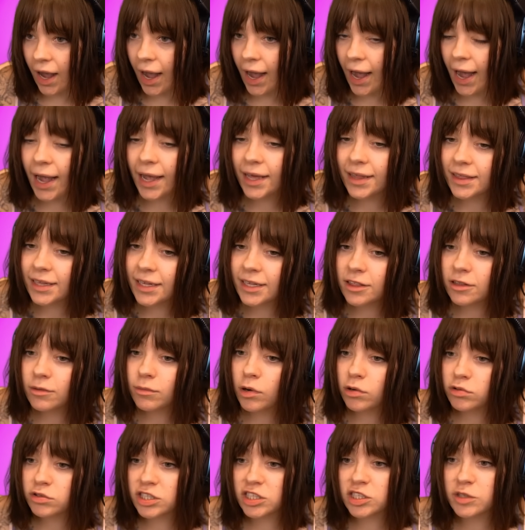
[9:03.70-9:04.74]
I think the
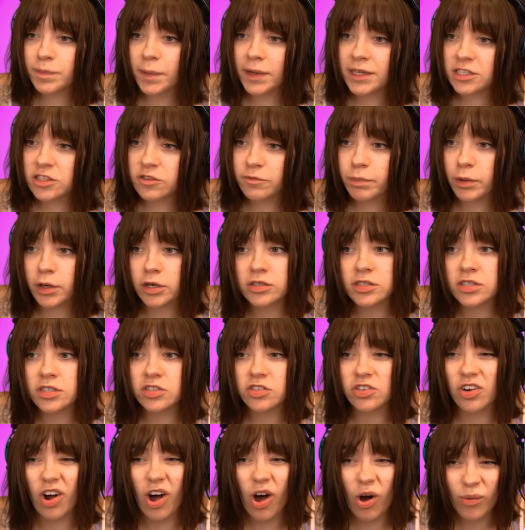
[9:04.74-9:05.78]
most expensive
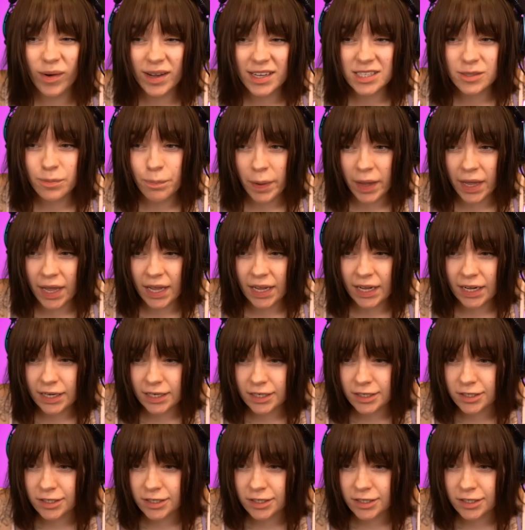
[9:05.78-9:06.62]
purses are always pink,